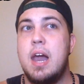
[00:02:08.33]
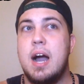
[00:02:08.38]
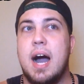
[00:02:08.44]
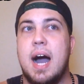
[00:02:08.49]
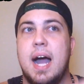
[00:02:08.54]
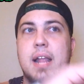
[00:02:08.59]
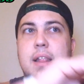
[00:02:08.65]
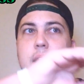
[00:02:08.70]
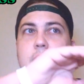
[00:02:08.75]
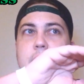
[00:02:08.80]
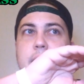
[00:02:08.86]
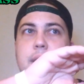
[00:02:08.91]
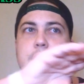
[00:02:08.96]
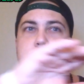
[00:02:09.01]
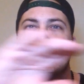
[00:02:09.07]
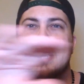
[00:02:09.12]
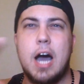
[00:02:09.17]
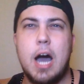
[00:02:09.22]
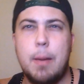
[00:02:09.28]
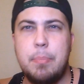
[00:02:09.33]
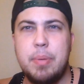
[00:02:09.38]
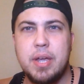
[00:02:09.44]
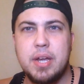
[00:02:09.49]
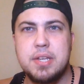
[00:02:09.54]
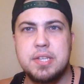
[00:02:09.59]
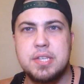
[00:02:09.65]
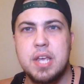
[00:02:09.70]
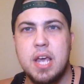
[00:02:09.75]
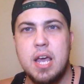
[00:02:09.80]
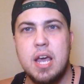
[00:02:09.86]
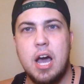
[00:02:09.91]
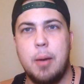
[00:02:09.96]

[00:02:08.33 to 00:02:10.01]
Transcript: highlight topics.